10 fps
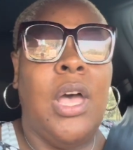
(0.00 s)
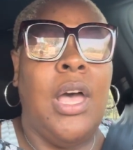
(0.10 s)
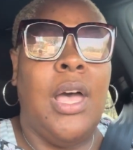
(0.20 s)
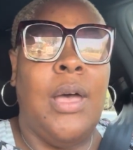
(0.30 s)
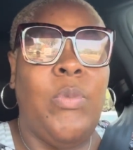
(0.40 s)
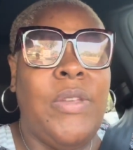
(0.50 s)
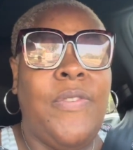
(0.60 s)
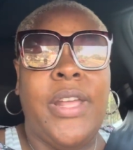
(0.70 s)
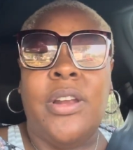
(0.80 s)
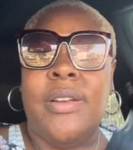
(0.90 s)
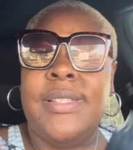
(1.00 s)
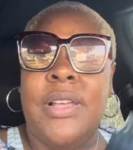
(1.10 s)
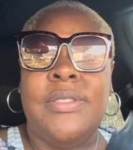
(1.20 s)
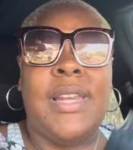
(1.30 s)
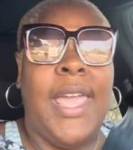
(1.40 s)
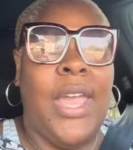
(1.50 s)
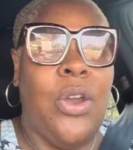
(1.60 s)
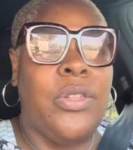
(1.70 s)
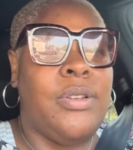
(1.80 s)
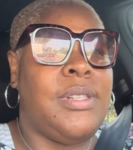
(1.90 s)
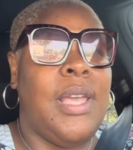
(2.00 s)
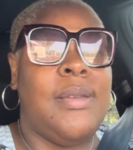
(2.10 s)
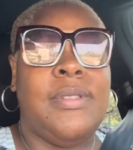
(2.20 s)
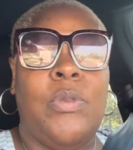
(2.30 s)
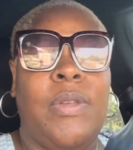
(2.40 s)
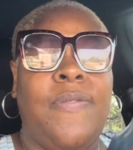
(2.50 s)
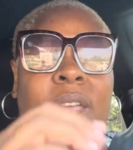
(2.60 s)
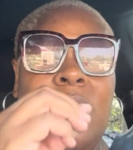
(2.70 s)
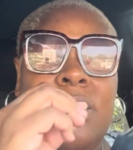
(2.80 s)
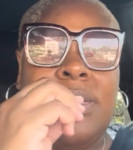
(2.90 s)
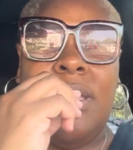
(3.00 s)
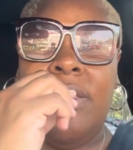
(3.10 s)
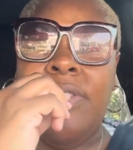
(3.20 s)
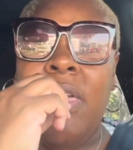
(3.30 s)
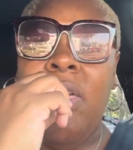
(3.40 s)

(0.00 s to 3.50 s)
um, we find ourselves in error there's times that we find ourselves